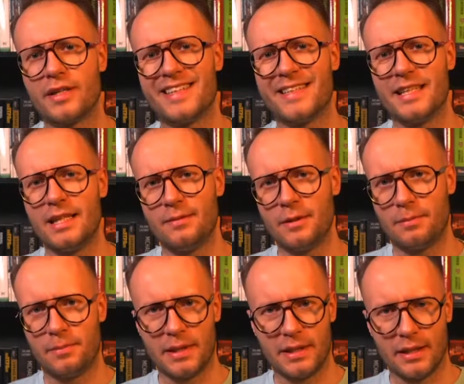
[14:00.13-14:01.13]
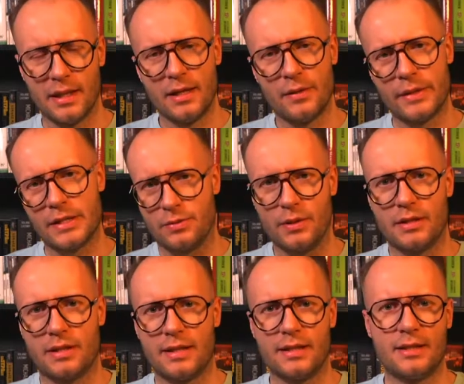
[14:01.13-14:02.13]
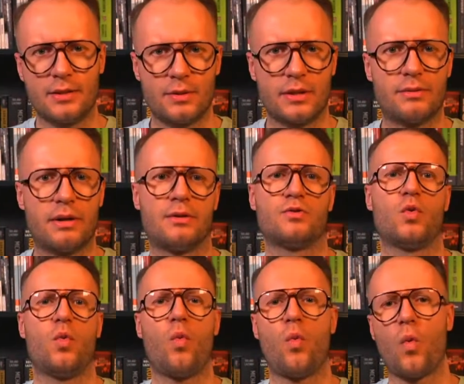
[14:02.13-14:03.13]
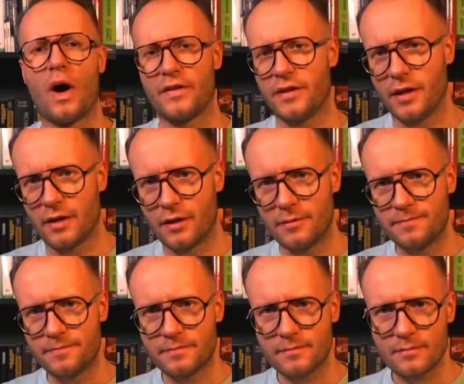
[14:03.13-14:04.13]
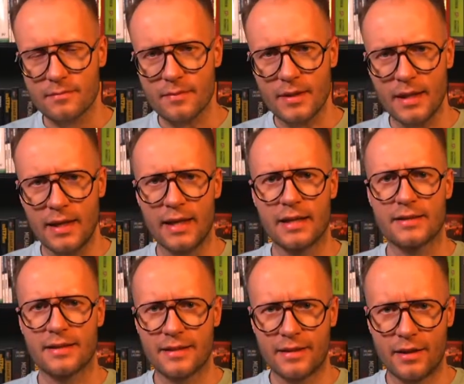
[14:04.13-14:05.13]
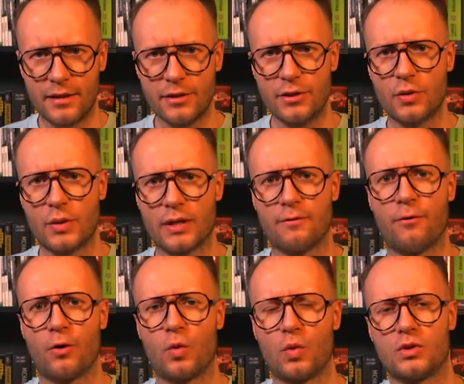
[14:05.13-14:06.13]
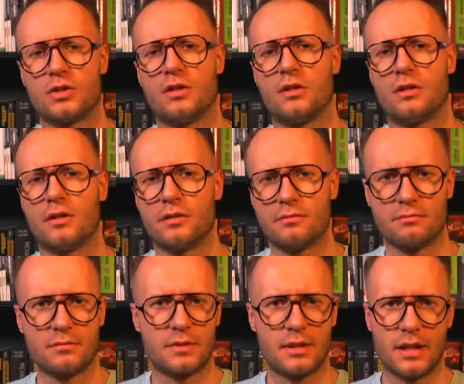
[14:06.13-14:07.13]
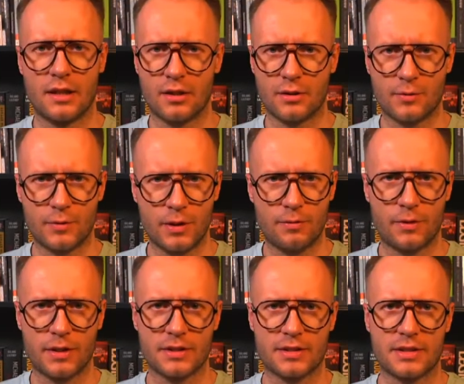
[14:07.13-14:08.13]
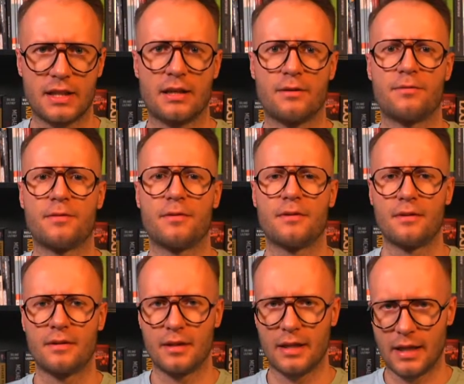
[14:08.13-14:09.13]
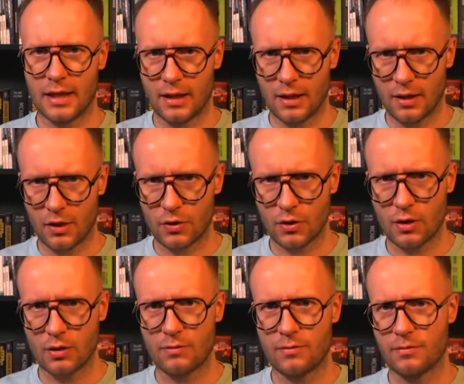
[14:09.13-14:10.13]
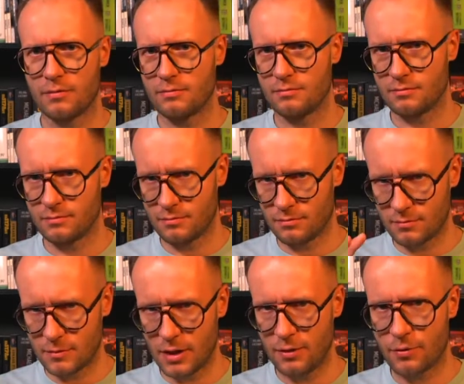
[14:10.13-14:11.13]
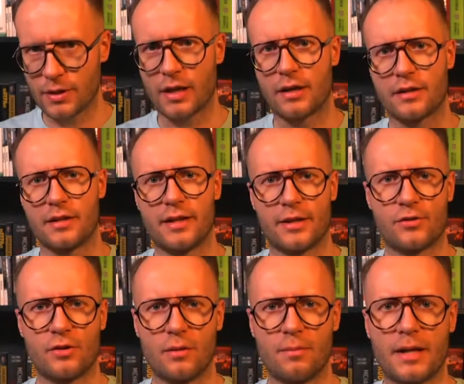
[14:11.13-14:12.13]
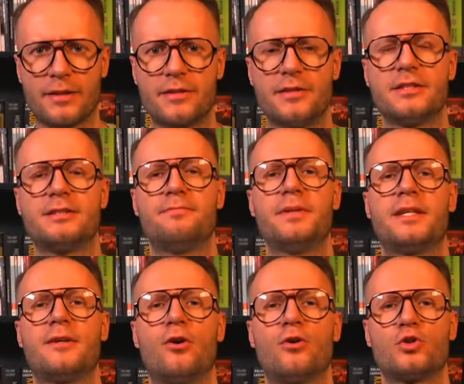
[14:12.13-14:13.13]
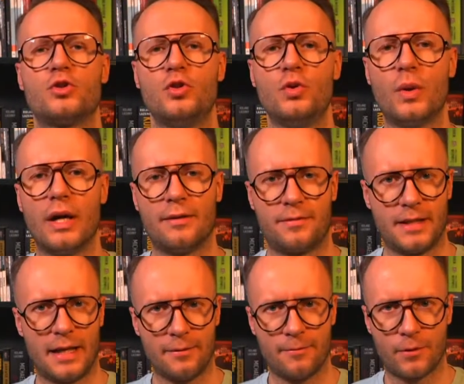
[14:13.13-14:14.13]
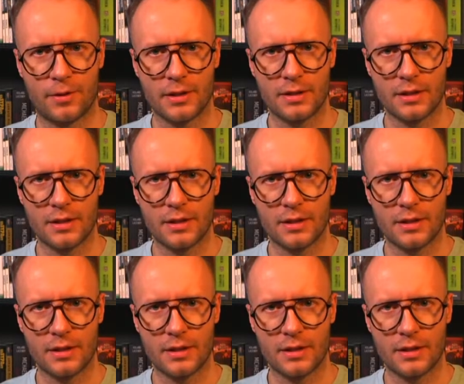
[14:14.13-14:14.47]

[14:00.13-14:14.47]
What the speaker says: an EVP, which will take you around 1 year. And there you can focus on a lot of different stuff, a lot of different architectural patterns, because you have time for it.